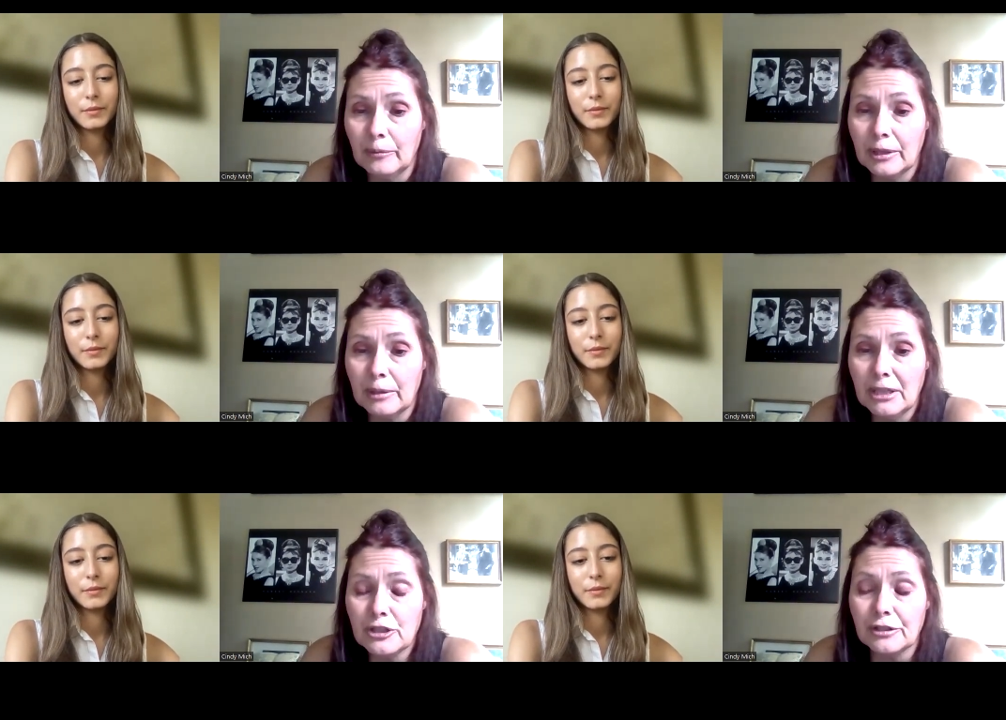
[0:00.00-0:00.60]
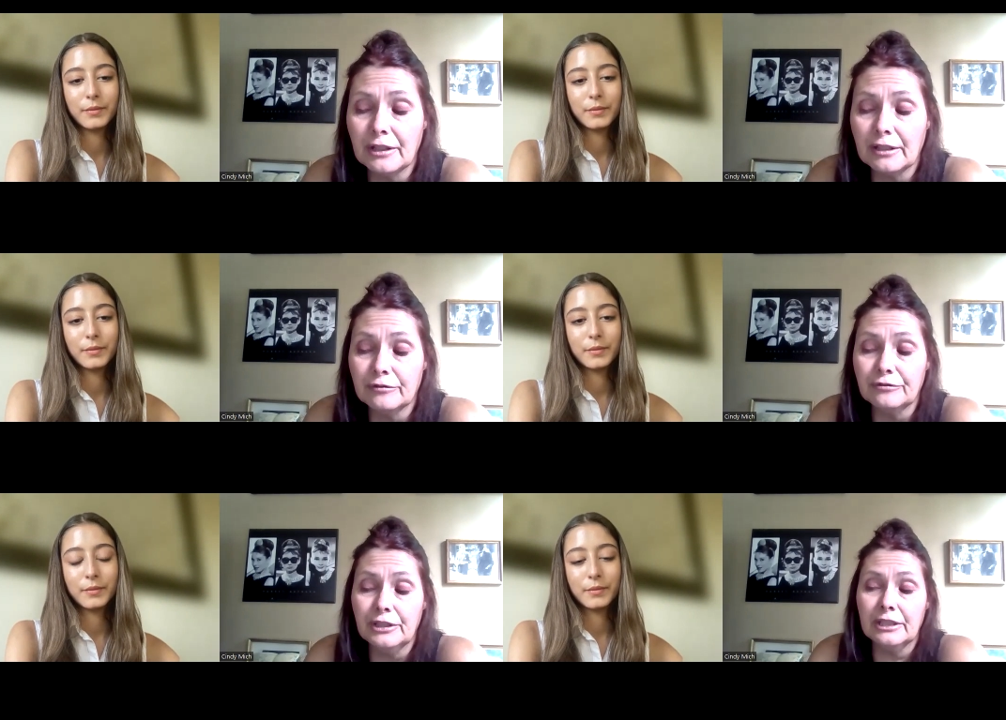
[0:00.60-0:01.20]
Speaker 1: I want to mention that
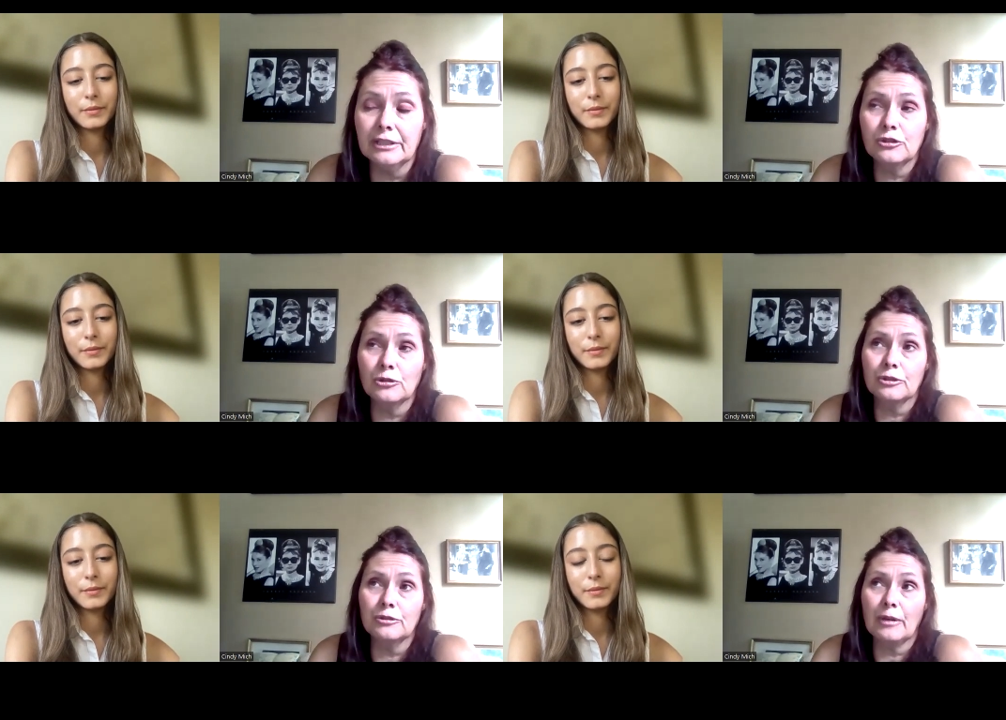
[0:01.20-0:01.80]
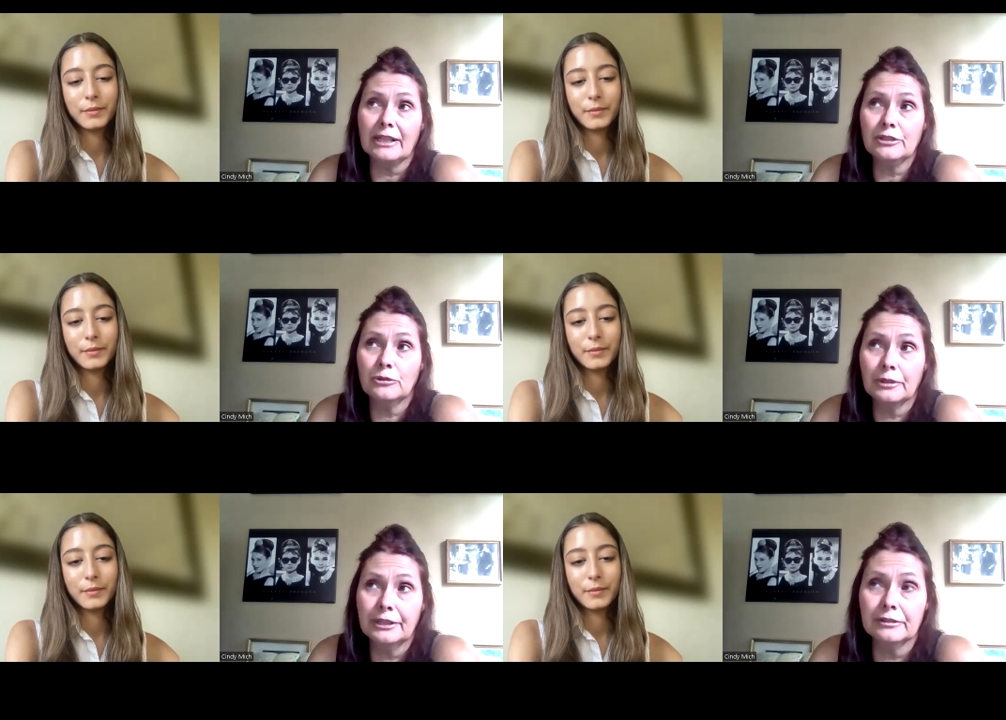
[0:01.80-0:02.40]
it is your
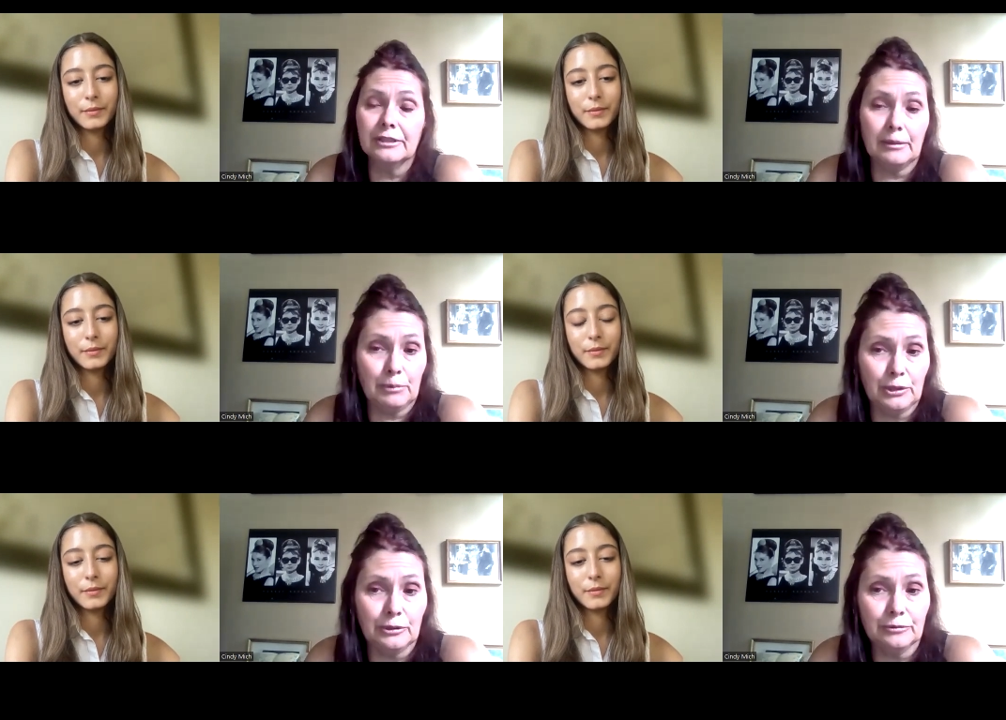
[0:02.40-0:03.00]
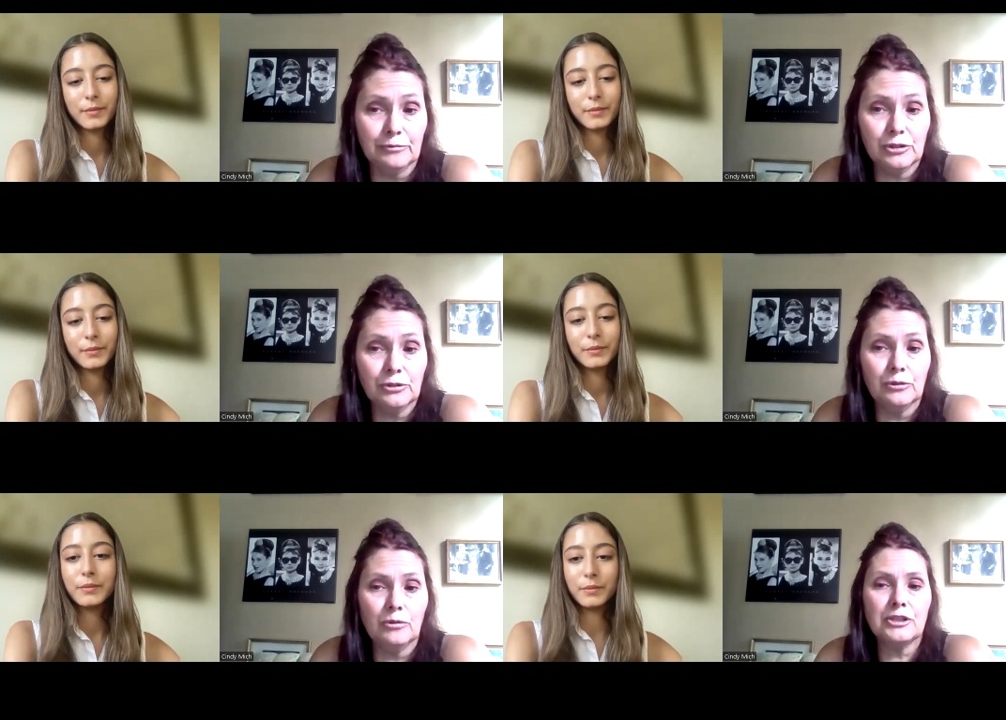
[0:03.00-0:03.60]
directorial debut.
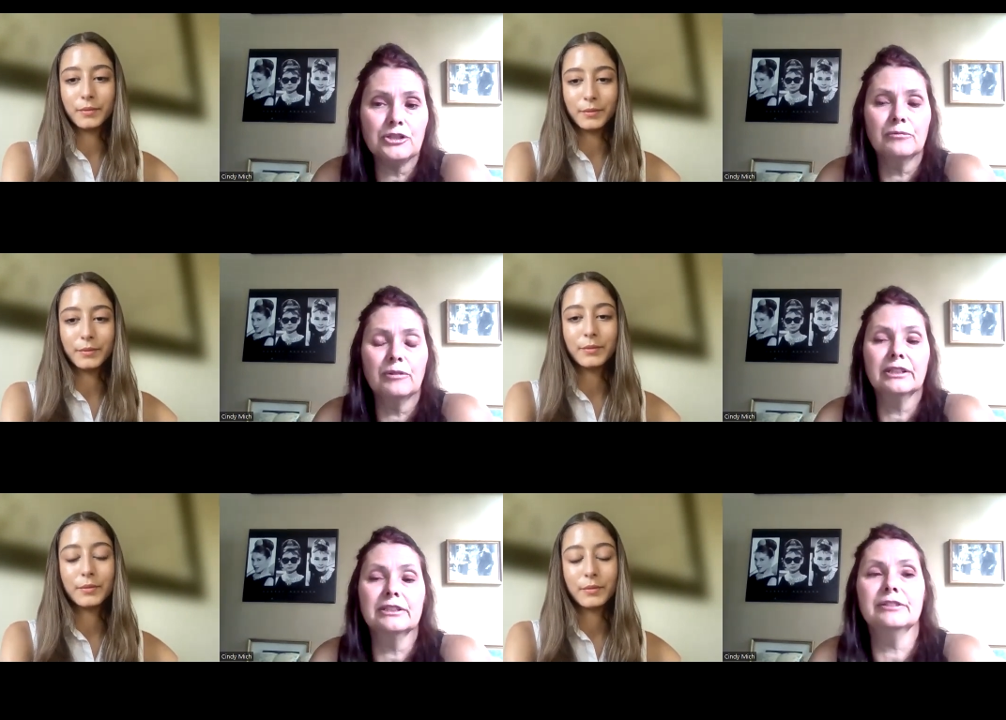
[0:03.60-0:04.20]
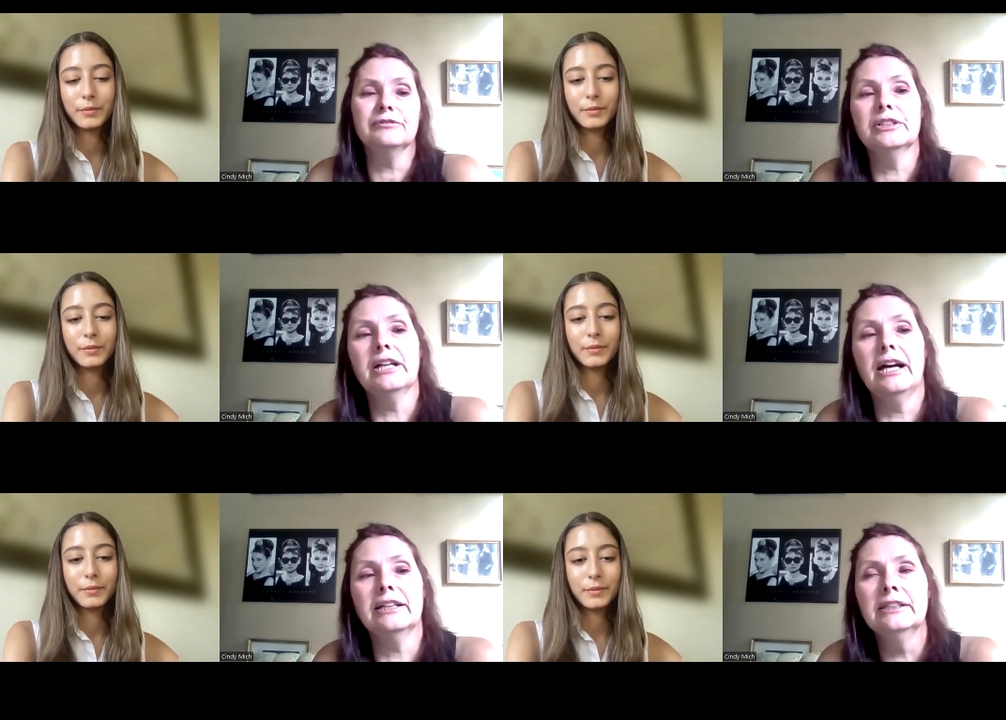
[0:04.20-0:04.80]
So, question relative to
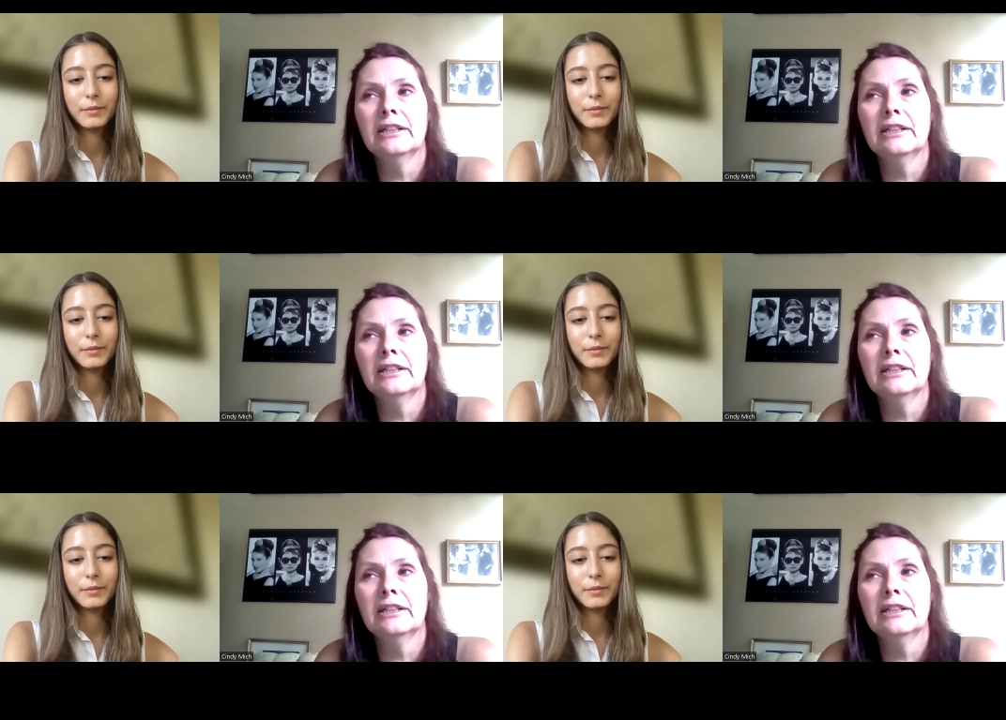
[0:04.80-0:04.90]
that.